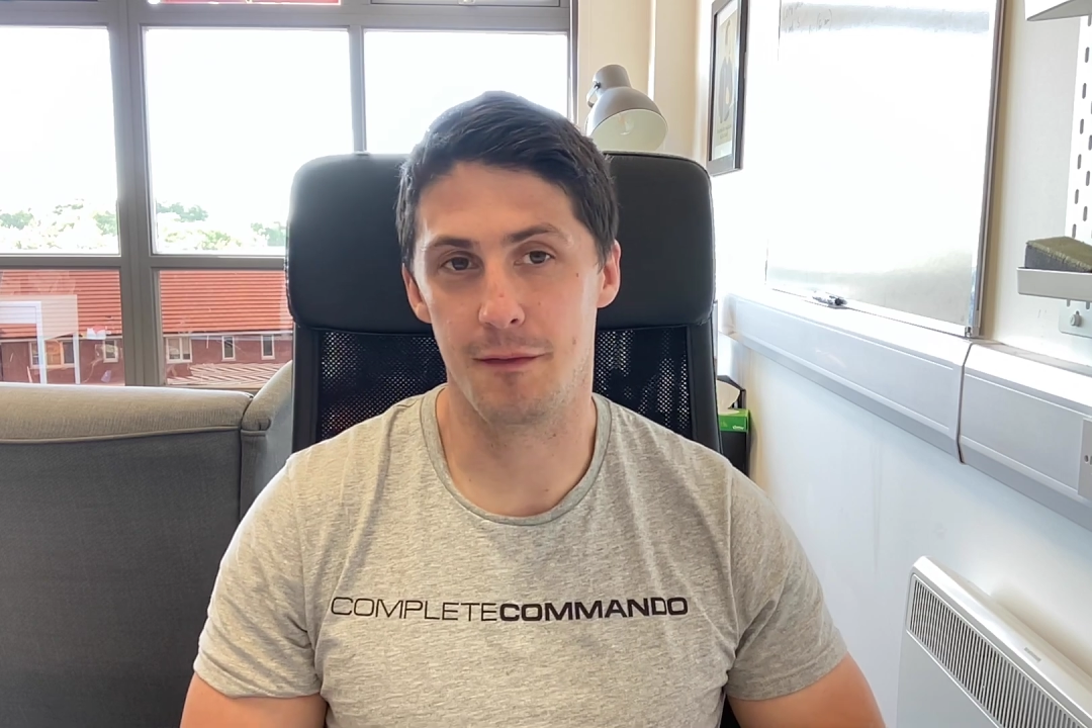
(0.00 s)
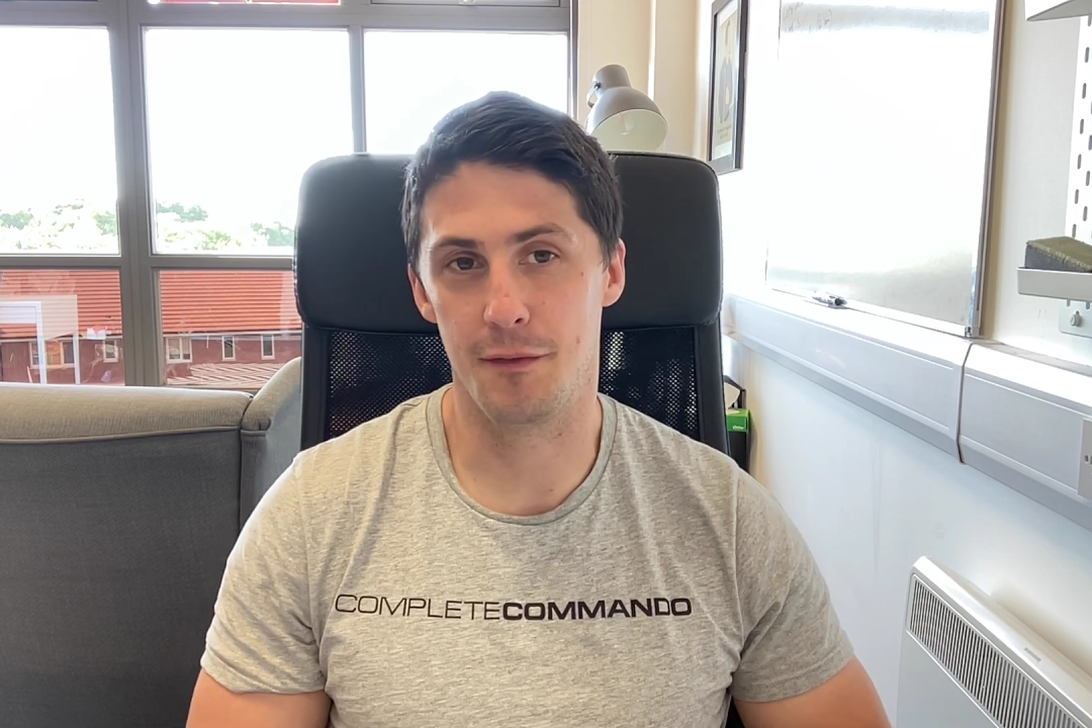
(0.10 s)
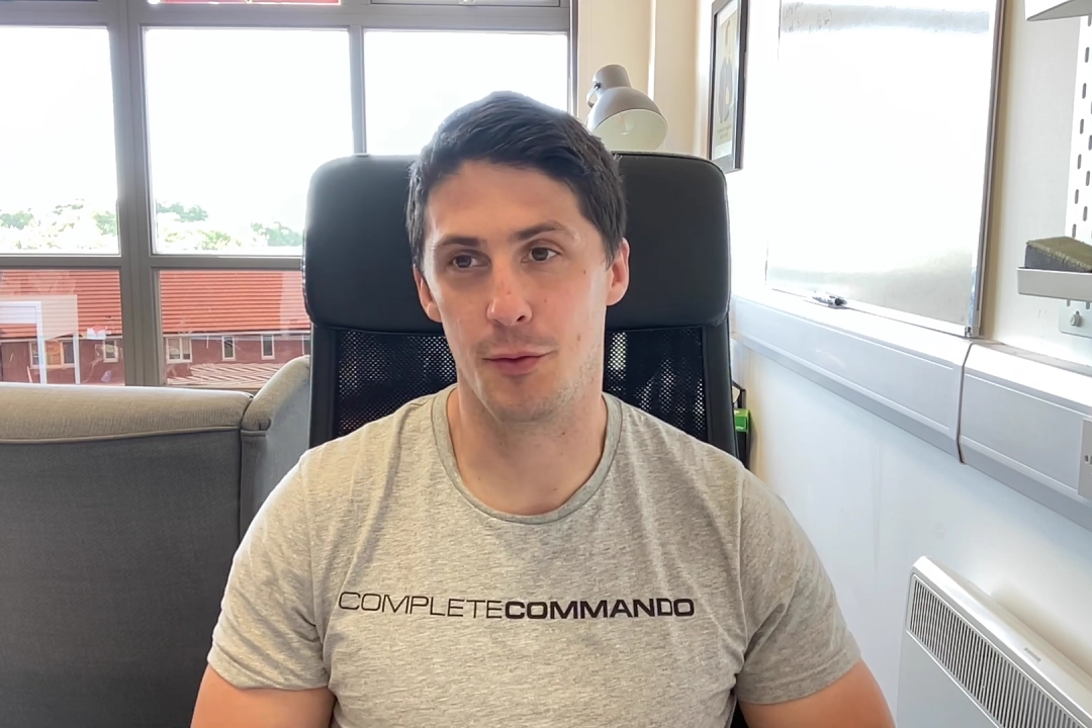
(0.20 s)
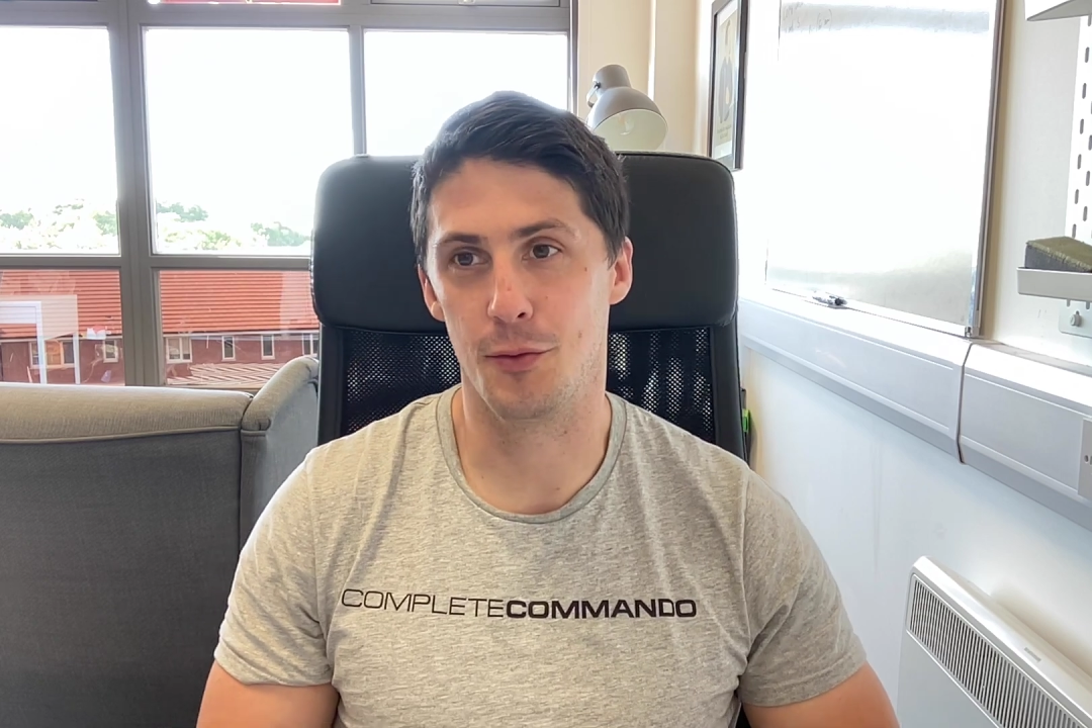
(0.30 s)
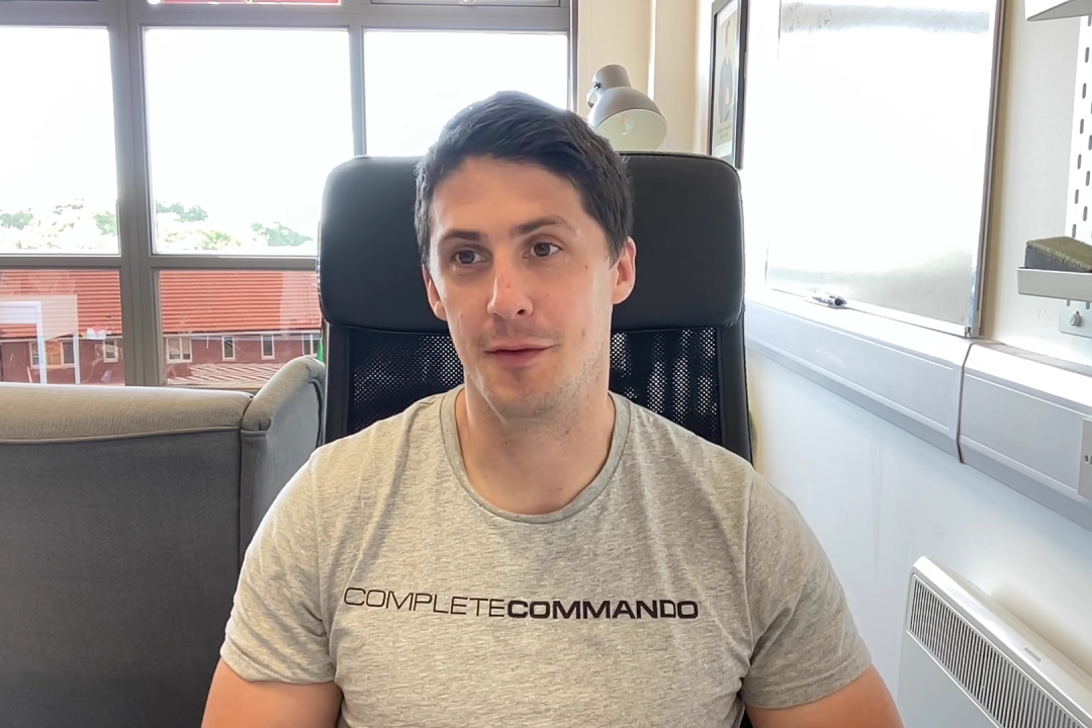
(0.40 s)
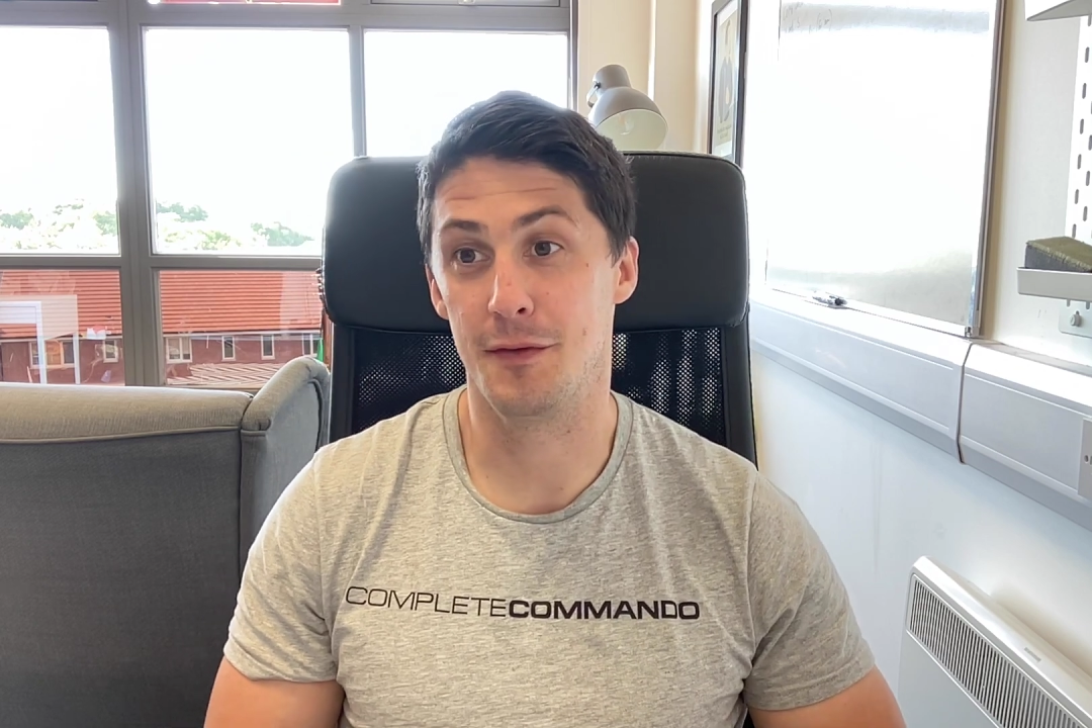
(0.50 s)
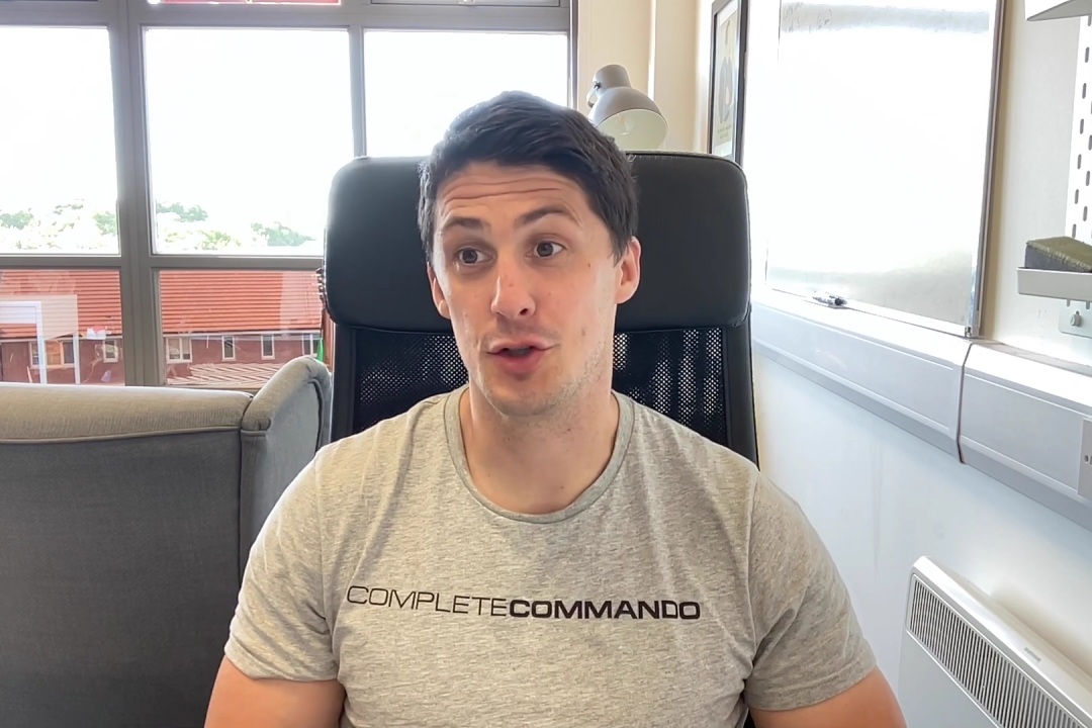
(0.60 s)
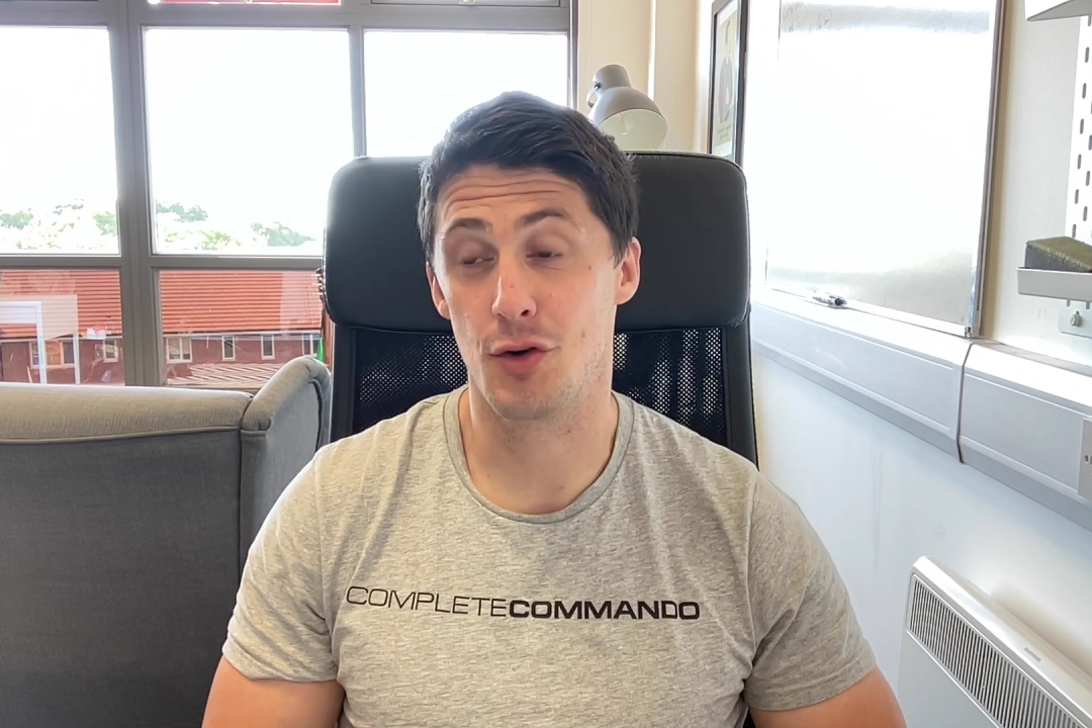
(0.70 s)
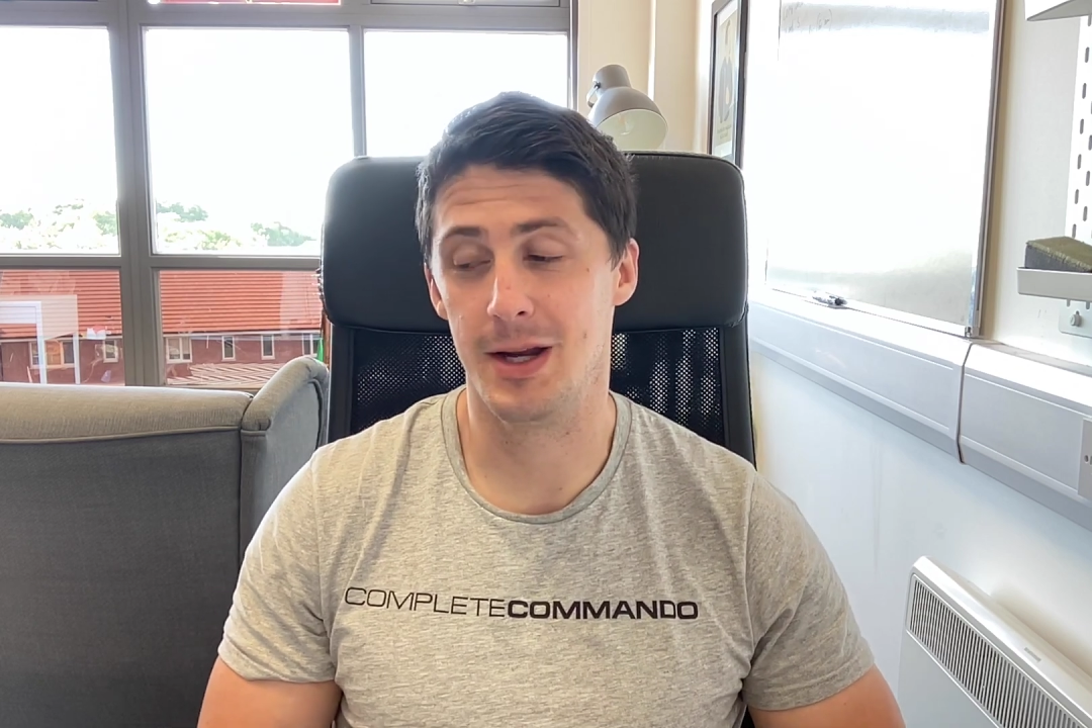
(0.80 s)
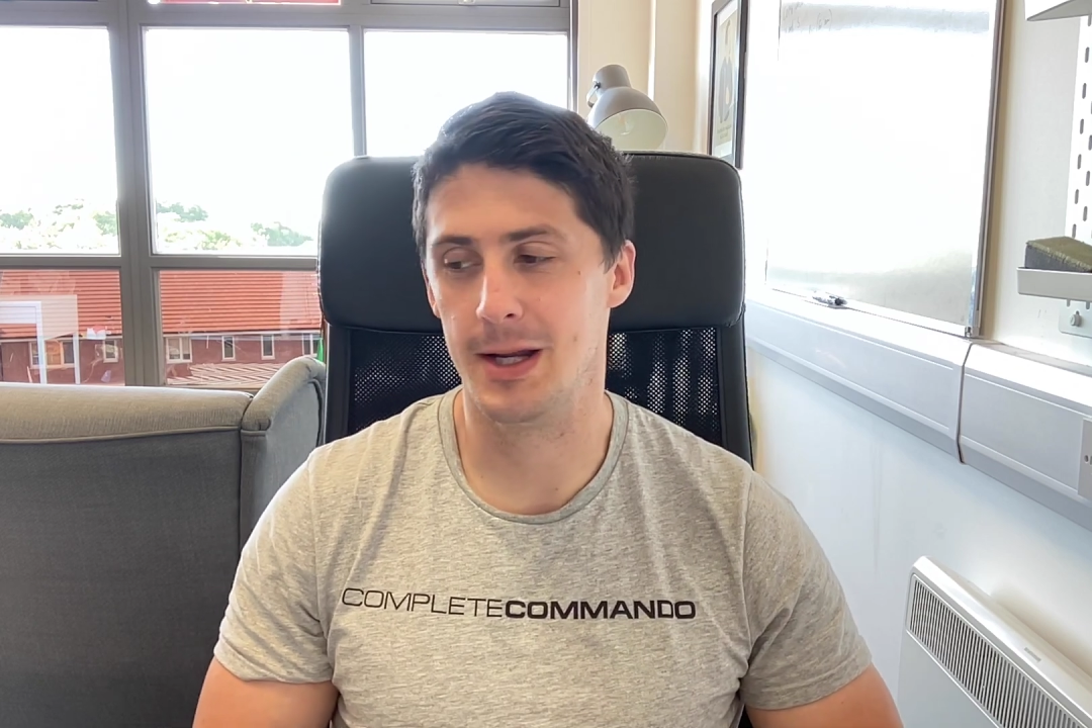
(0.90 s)
it for
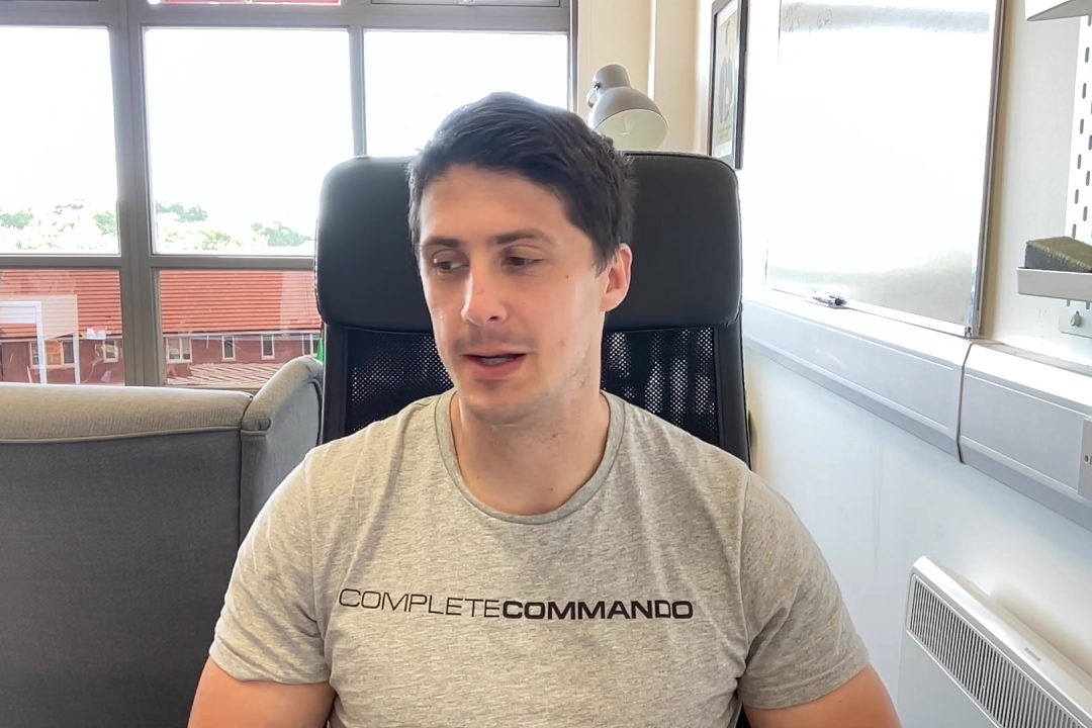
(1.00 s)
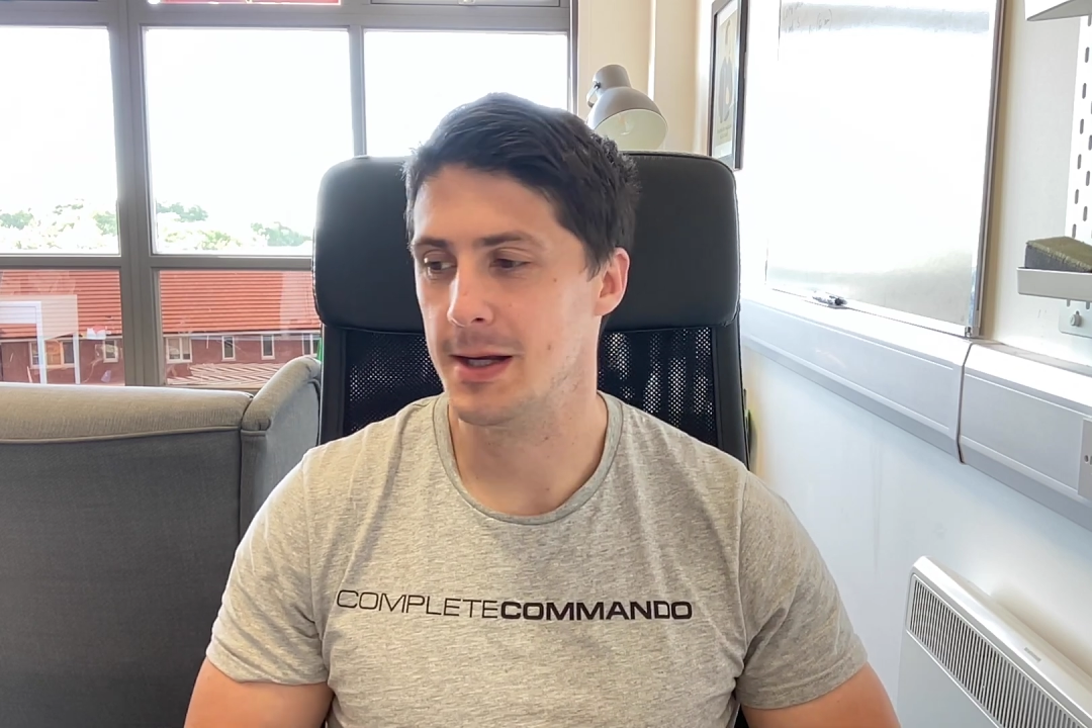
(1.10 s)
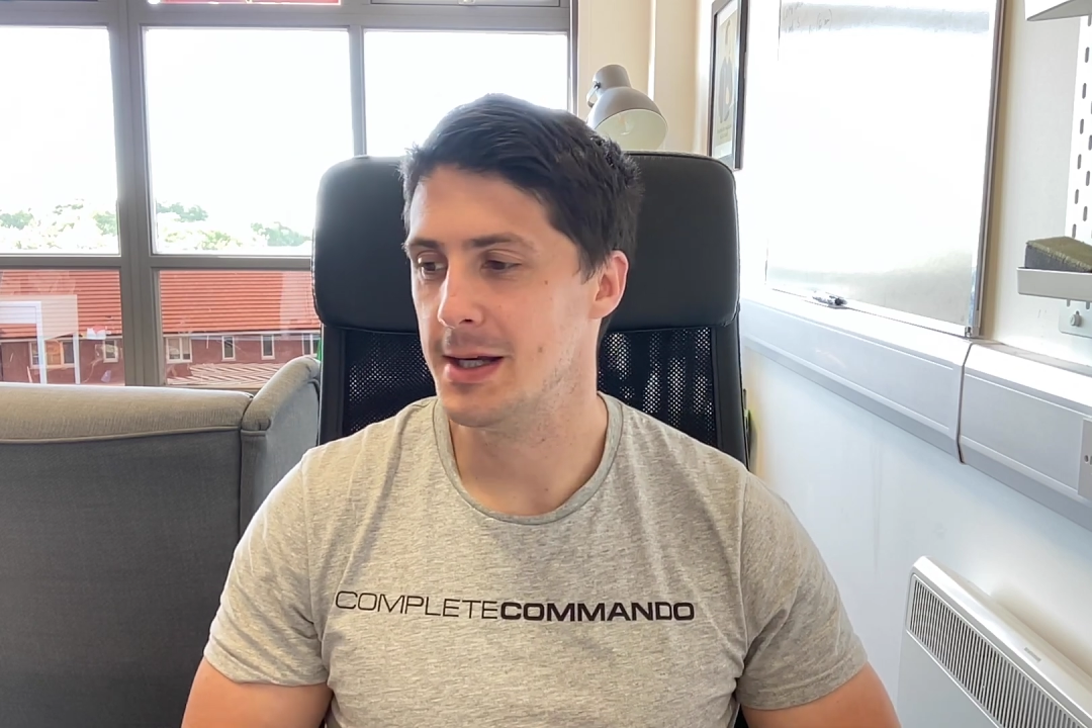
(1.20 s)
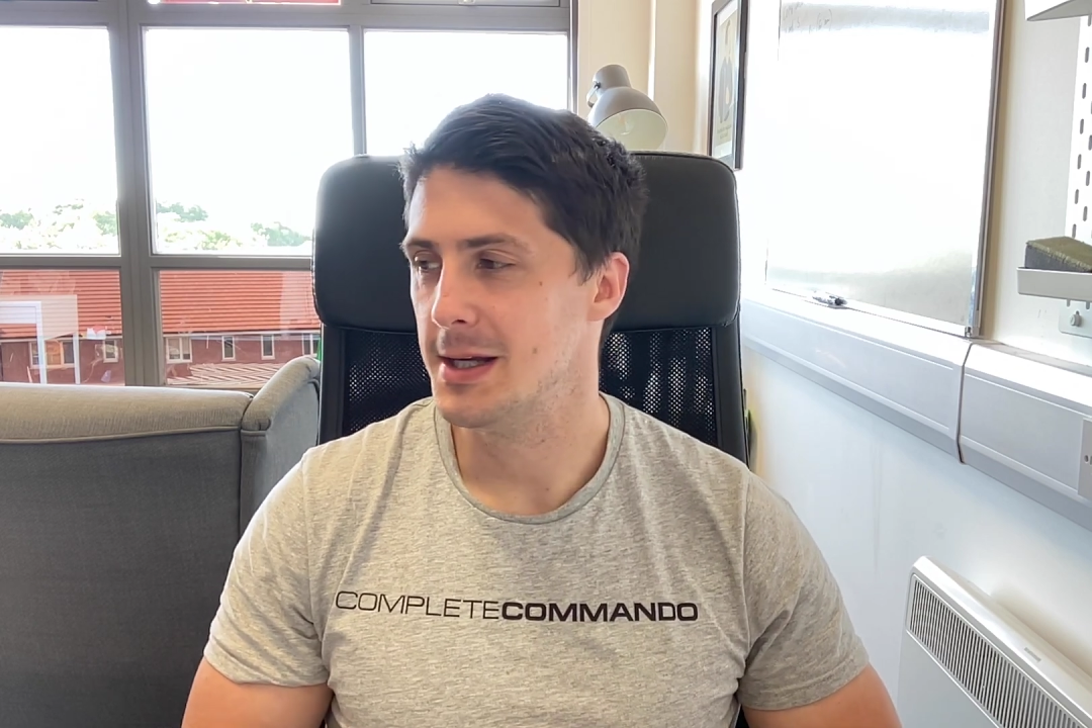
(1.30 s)
training.